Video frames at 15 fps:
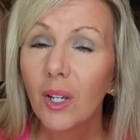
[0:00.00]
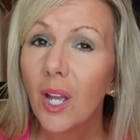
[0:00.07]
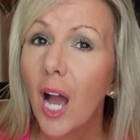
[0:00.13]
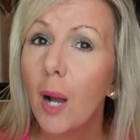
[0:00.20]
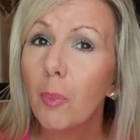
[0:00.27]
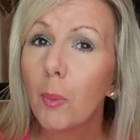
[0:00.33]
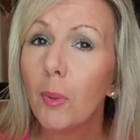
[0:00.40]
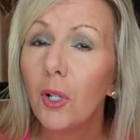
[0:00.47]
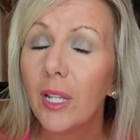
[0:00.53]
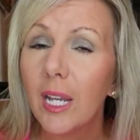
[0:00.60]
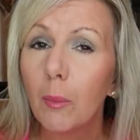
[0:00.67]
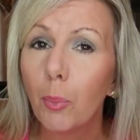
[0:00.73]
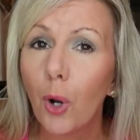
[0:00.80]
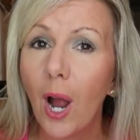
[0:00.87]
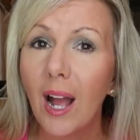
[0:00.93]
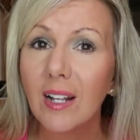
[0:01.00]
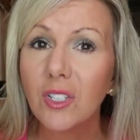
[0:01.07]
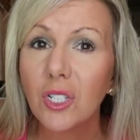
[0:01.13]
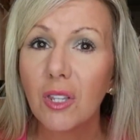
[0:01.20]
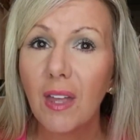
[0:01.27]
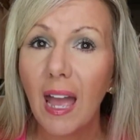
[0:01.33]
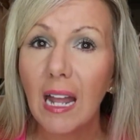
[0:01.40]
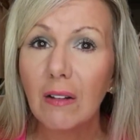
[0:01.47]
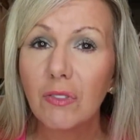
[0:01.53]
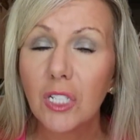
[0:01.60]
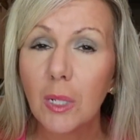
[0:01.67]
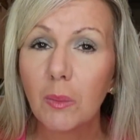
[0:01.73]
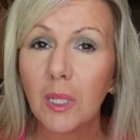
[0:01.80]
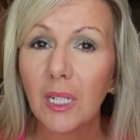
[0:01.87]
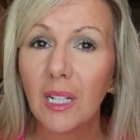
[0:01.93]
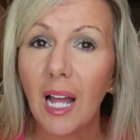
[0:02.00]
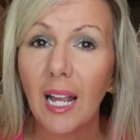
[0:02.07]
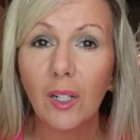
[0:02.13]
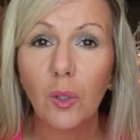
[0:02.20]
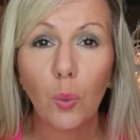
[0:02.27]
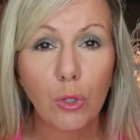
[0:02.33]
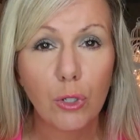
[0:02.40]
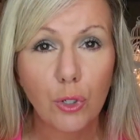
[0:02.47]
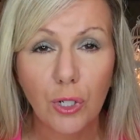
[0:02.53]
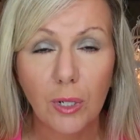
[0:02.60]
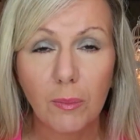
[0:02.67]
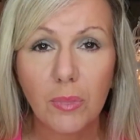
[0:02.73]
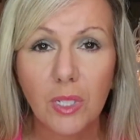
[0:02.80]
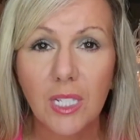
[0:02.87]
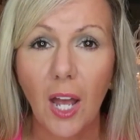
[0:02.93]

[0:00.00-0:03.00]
comparable in price to that of something like Nordstrom.